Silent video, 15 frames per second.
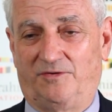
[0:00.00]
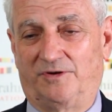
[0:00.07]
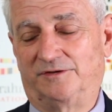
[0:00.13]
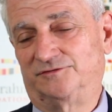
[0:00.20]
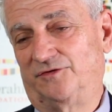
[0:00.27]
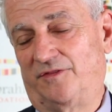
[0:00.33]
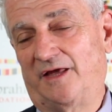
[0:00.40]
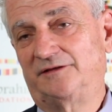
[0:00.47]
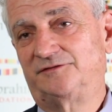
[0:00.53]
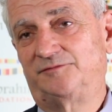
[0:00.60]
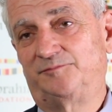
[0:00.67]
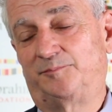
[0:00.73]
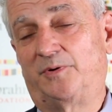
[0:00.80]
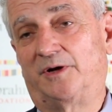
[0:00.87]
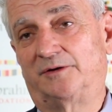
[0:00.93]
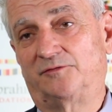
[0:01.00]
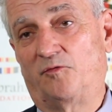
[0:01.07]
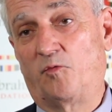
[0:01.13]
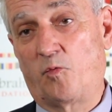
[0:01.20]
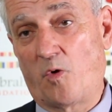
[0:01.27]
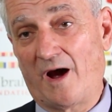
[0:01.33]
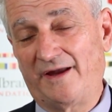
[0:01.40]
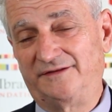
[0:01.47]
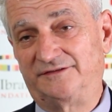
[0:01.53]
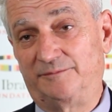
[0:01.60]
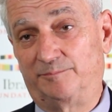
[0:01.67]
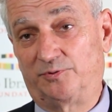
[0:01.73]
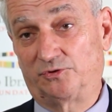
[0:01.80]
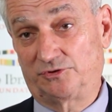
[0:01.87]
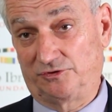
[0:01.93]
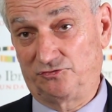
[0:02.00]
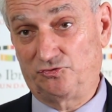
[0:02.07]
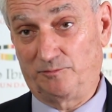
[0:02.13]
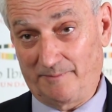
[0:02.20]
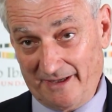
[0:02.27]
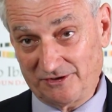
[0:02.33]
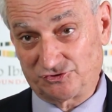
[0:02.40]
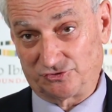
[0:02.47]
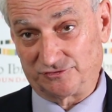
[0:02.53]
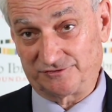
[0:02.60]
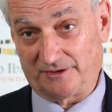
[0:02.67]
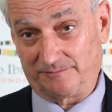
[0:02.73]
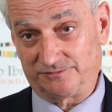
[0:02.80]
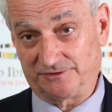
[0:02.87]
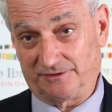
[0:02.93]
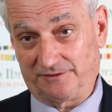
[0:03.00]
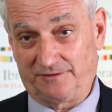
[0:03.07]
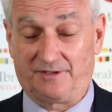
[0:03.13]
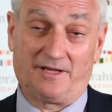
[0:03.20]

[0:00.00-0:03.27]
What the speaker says: Okay, so that's part of why it's important to measure something.